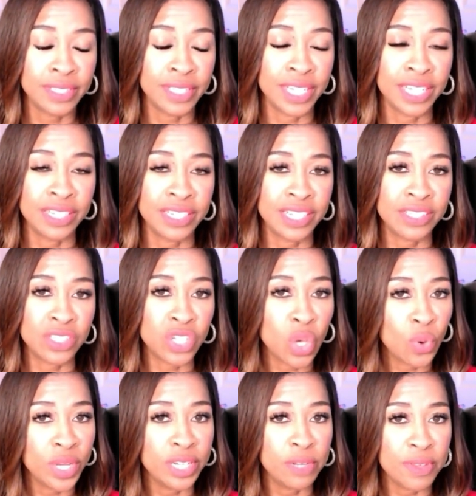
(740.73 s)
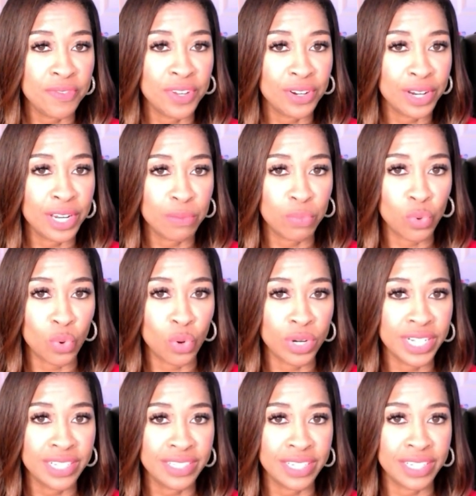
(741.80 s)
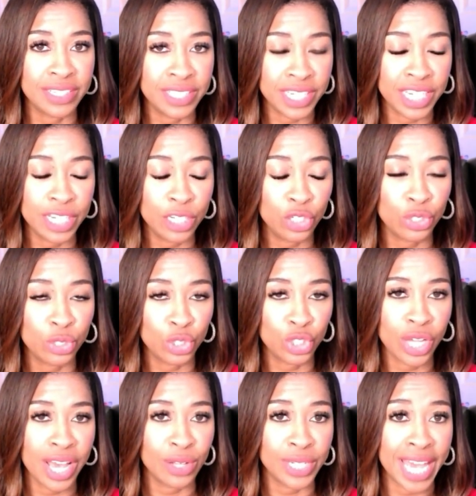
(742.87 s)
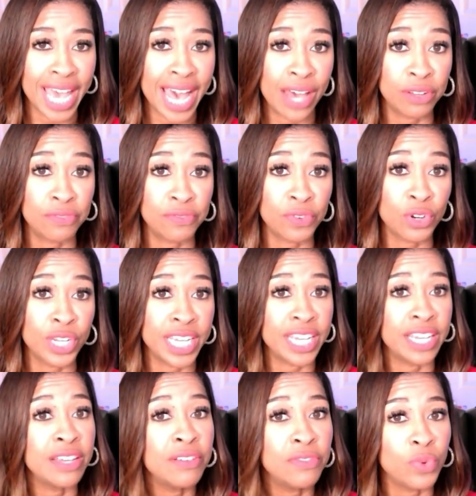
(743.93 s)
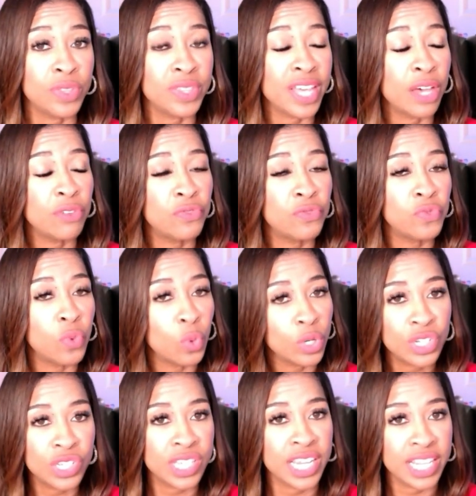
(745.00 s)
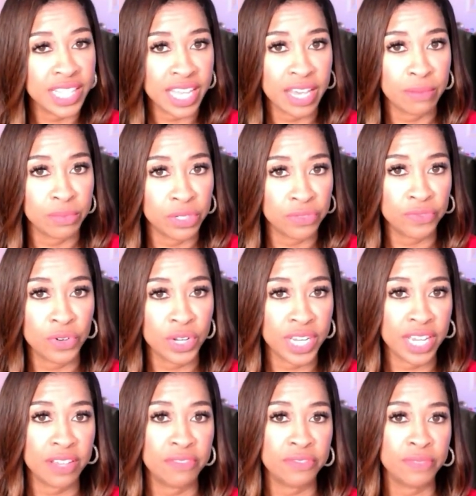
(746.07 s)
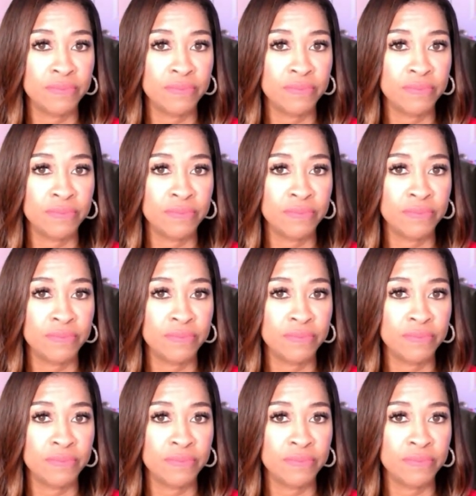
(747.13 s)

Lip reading: And it's going to be very important to teach your child how to forgive without forcing them to forgive.